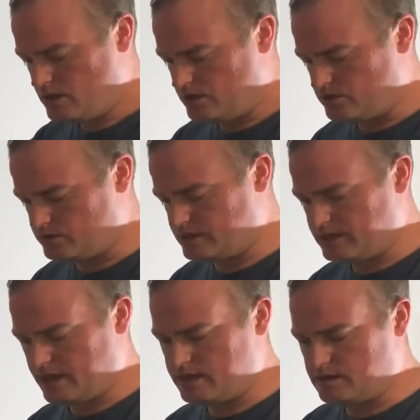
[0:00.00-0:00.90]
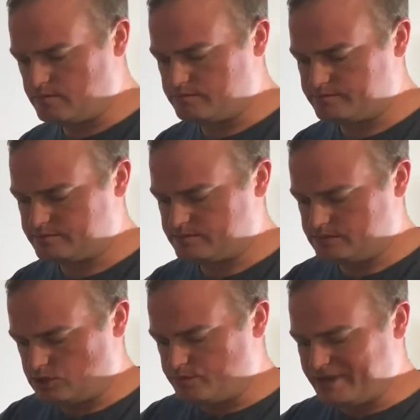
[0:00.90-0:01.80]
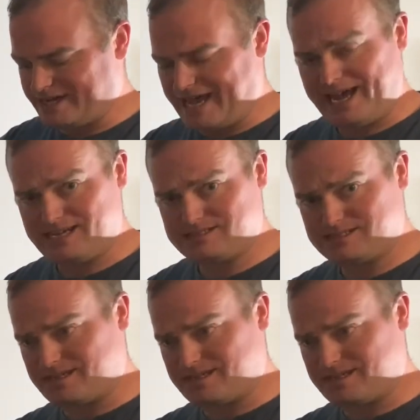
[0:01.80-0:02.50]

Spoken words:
you can get a little bit of gas